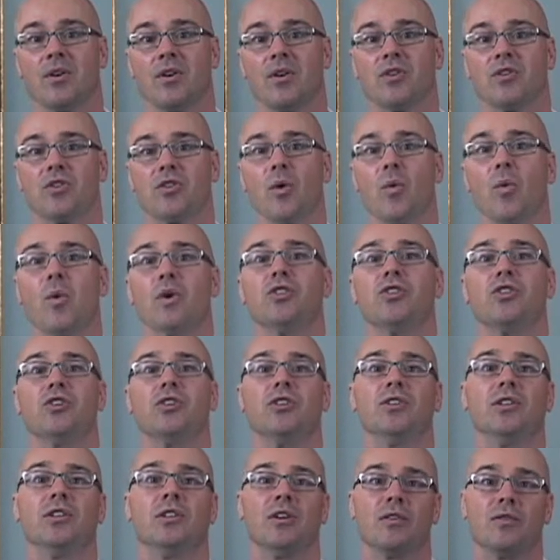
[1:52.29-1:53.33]
So what should
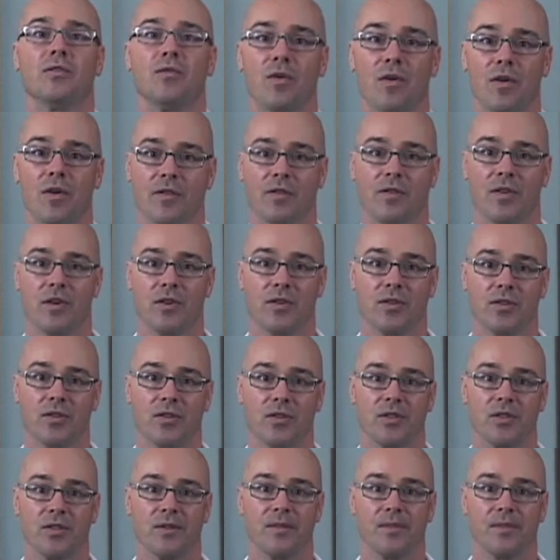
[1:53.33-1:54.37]
you look for
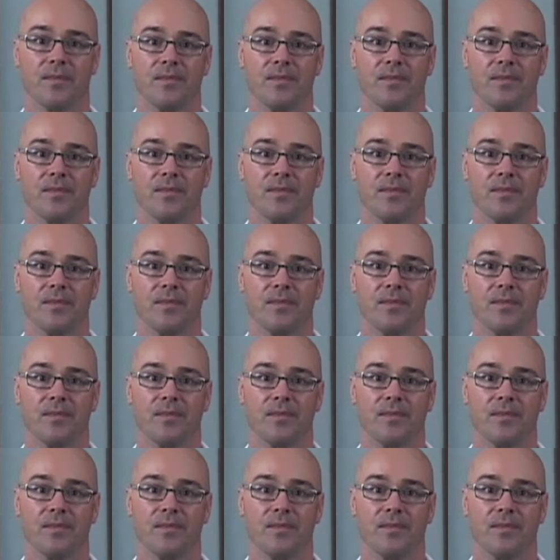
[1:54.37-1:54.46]
first?